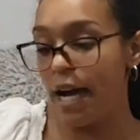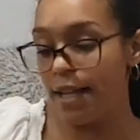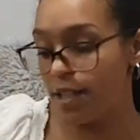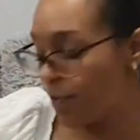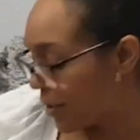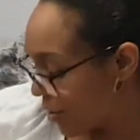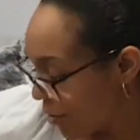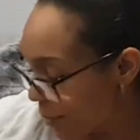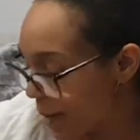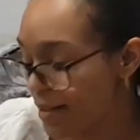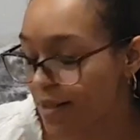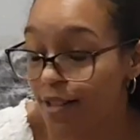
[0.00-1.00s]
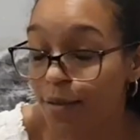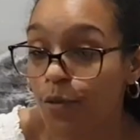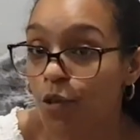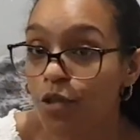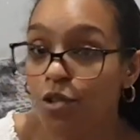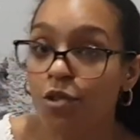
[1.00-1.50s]
I had to buy two pairs because I'm
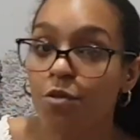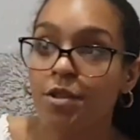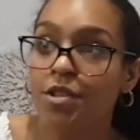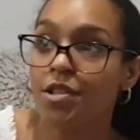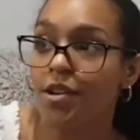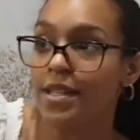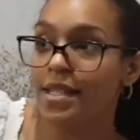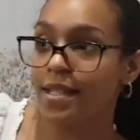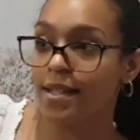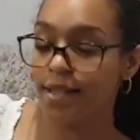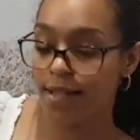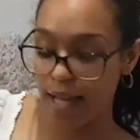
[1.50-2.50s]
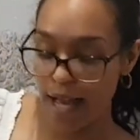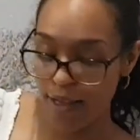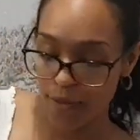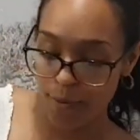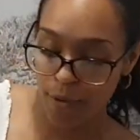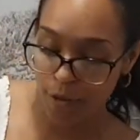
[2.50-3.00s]
not sure what size he is
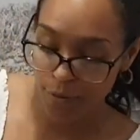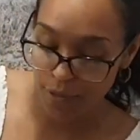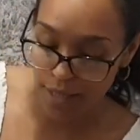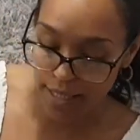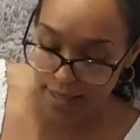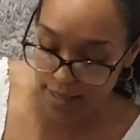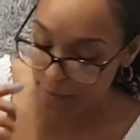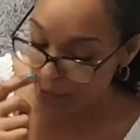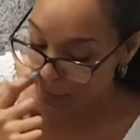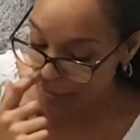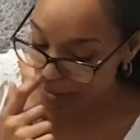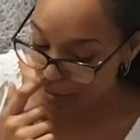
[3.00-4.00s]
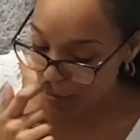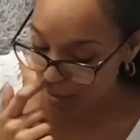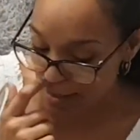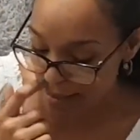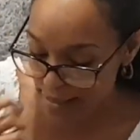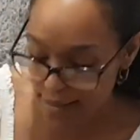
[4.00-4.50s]
at the moment. He's in between
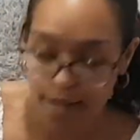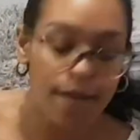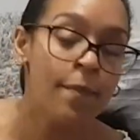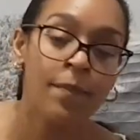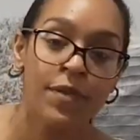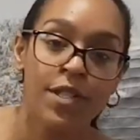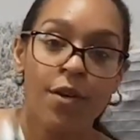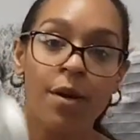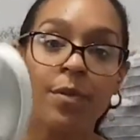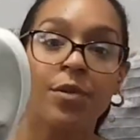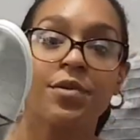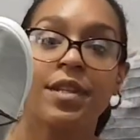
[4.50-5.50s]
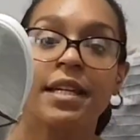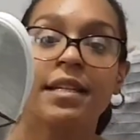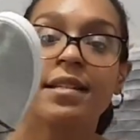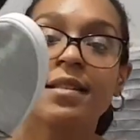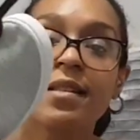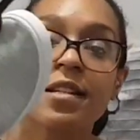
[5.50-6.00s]
sizes. So I bought
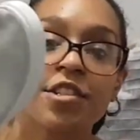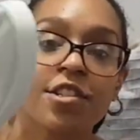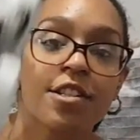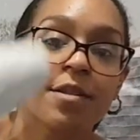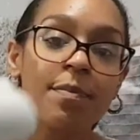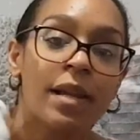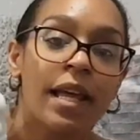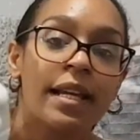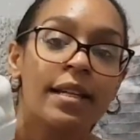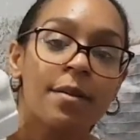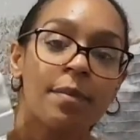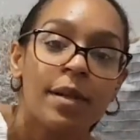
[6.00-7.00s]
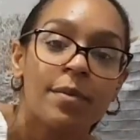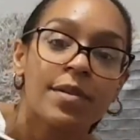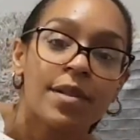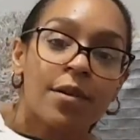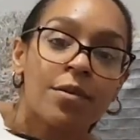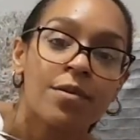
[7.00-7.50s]
these just plain
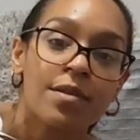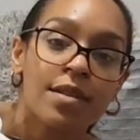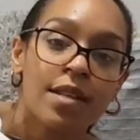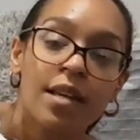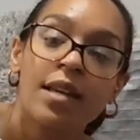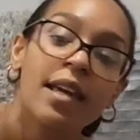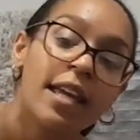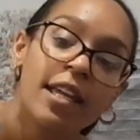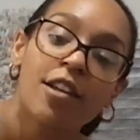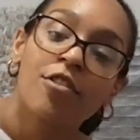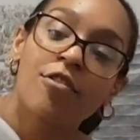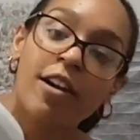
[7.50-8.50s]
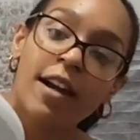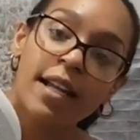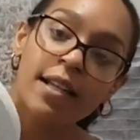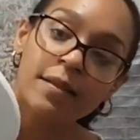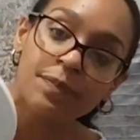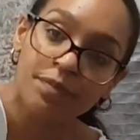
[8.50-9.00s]
soles in
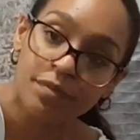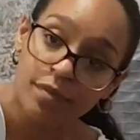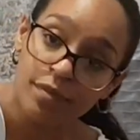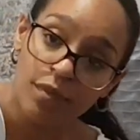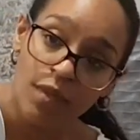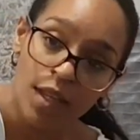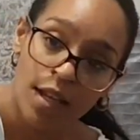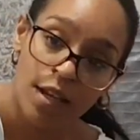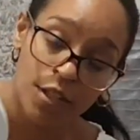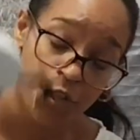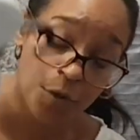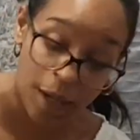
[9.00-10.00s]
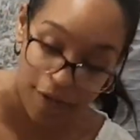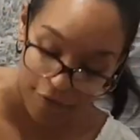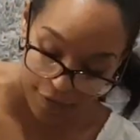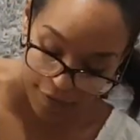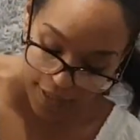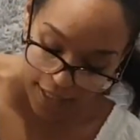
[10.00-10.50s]
grey, uh,
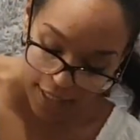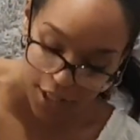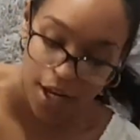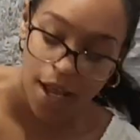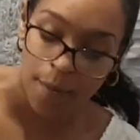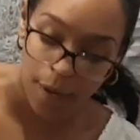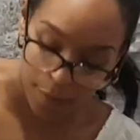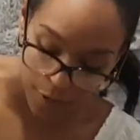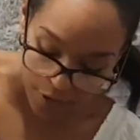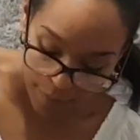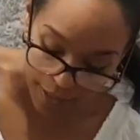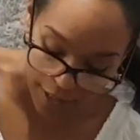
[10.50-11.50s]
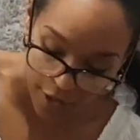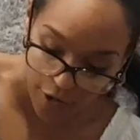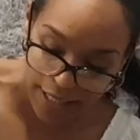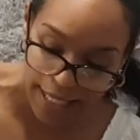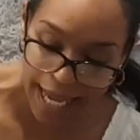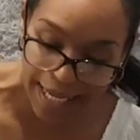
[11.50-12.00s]
£2.50 each. But I bought them in a
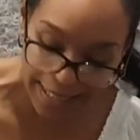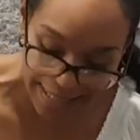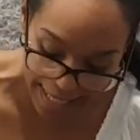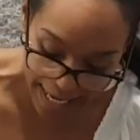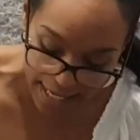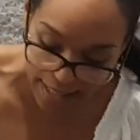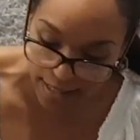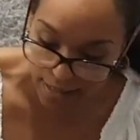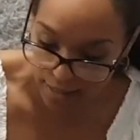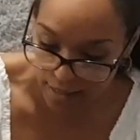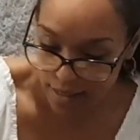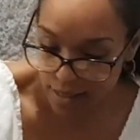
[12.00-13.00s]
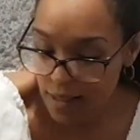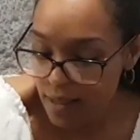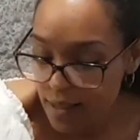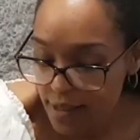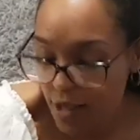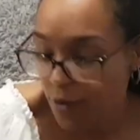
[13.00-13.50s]
9 and a 10,
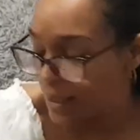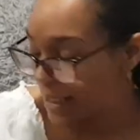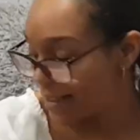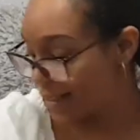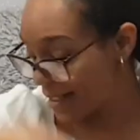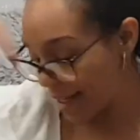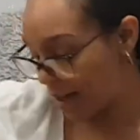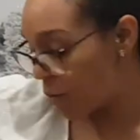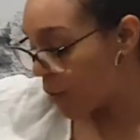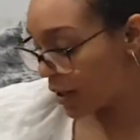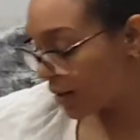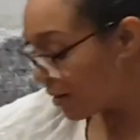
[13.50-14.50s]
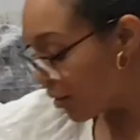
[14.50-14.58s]
so I need to take one